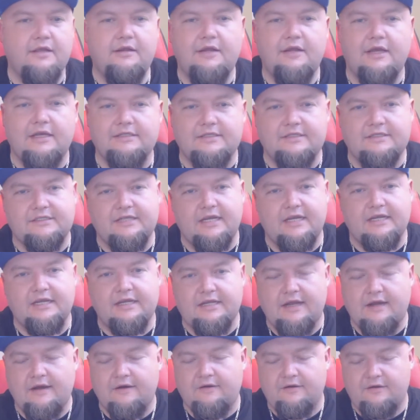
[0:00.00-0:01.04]
You guys can check
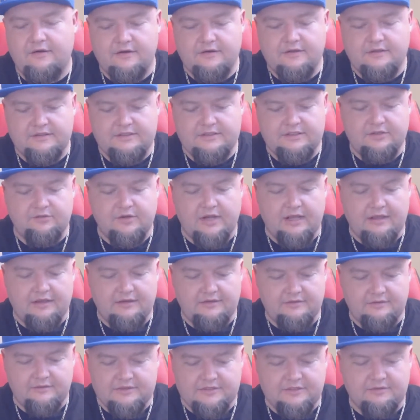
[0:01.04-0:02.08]
it out, see what
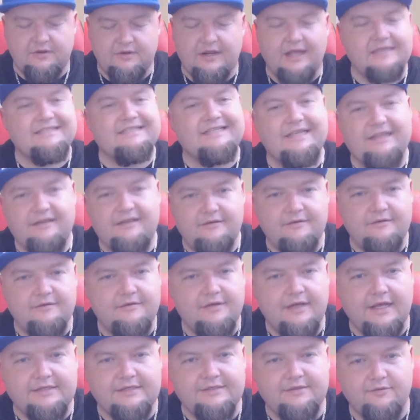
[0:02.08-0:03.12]
I see,
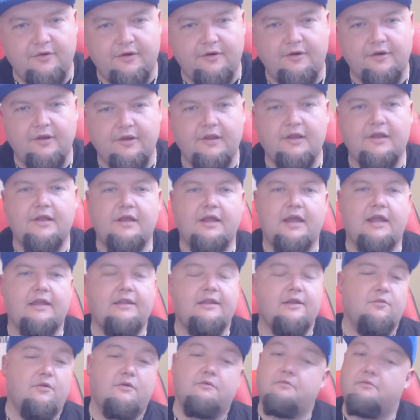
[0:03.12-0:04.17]
as it were, and
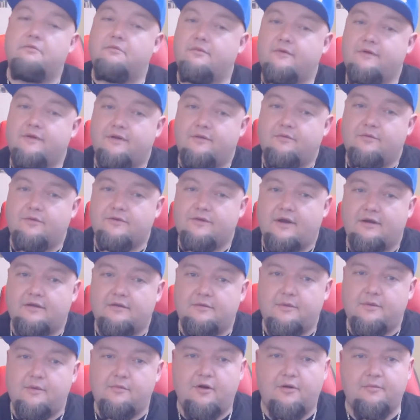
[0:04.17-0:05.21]
then we'll talk a little
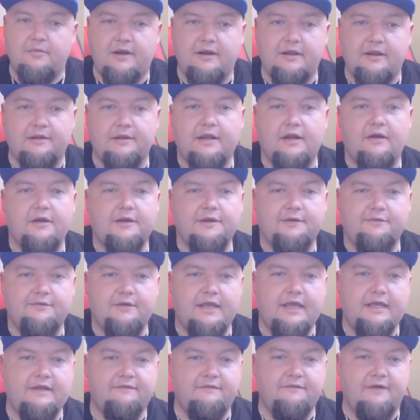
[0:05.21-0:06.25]
bit more about it, and I'll give it
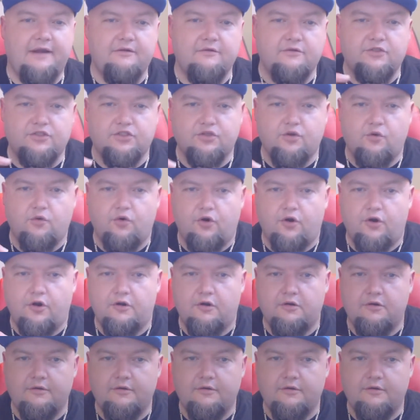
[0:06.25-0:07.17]
a final score.